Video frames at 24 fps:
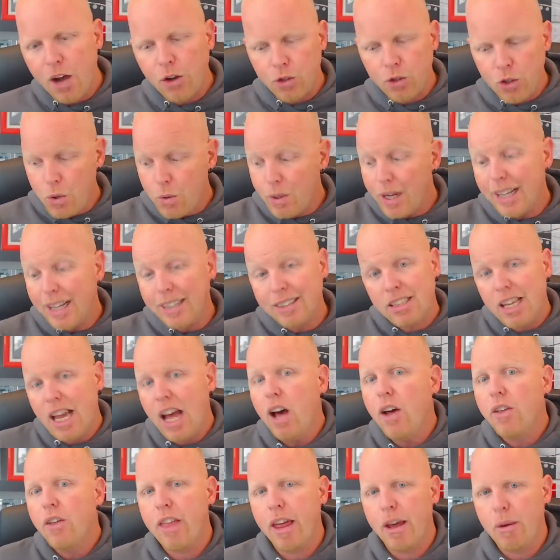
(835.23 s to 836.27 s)
you can
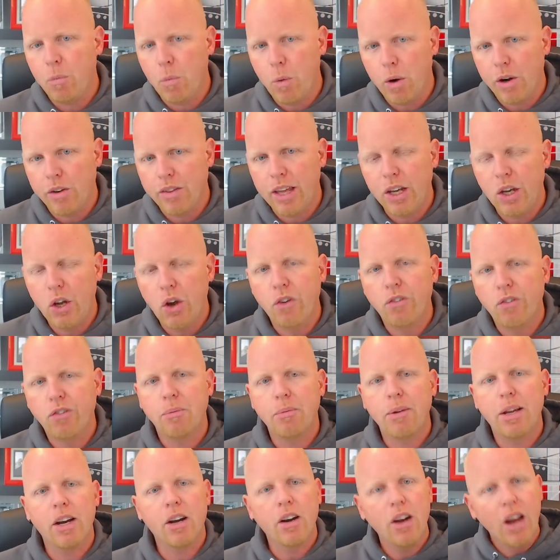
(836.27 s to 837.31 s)
tell them where they go from
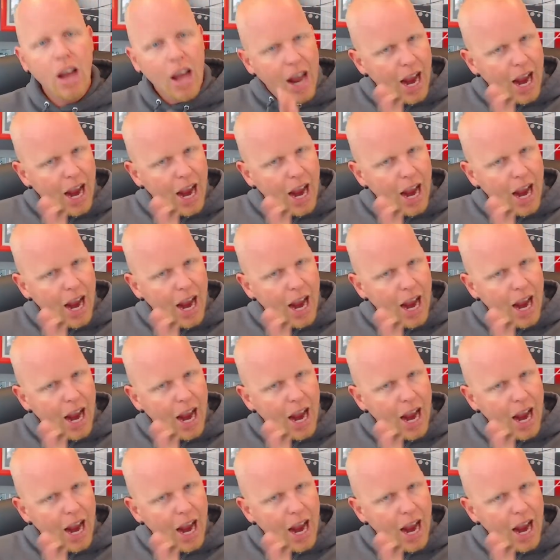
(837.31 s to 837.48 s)
here